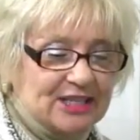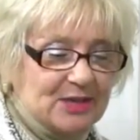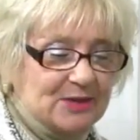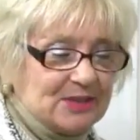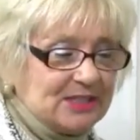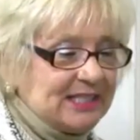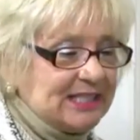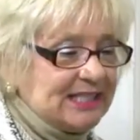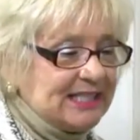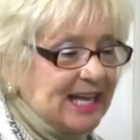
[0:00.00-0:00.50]

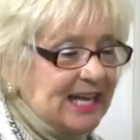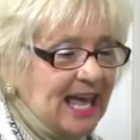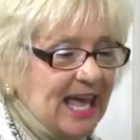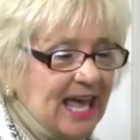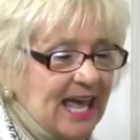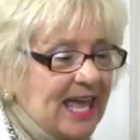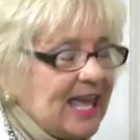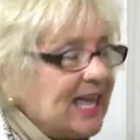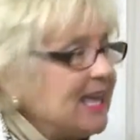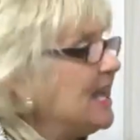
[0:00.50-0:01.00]

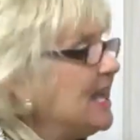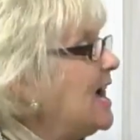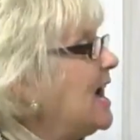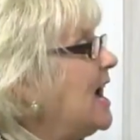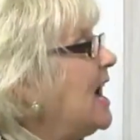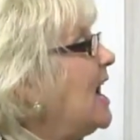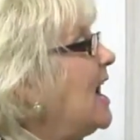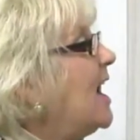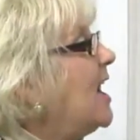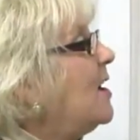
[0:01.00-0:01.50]
today
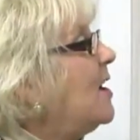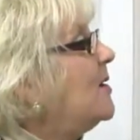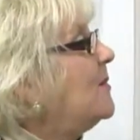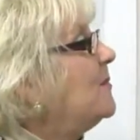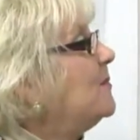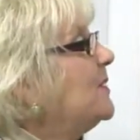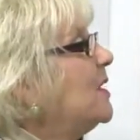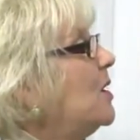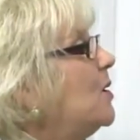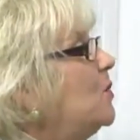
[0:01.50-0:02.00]

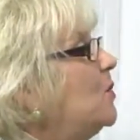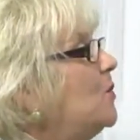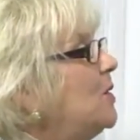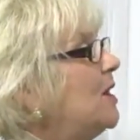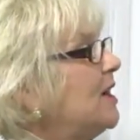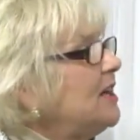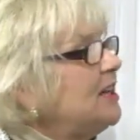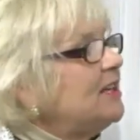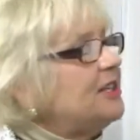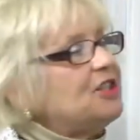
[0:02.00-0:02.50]
um,
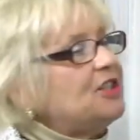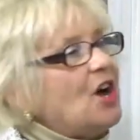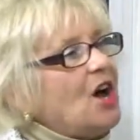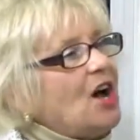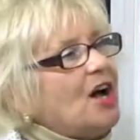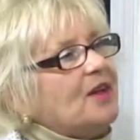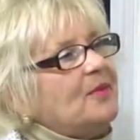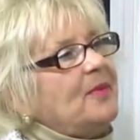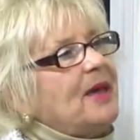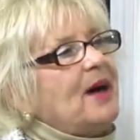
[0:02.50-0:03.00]
we're going to
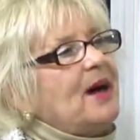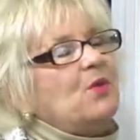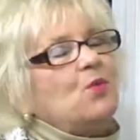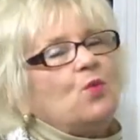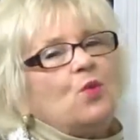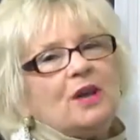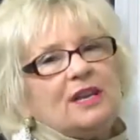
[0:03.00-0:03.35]
talk about what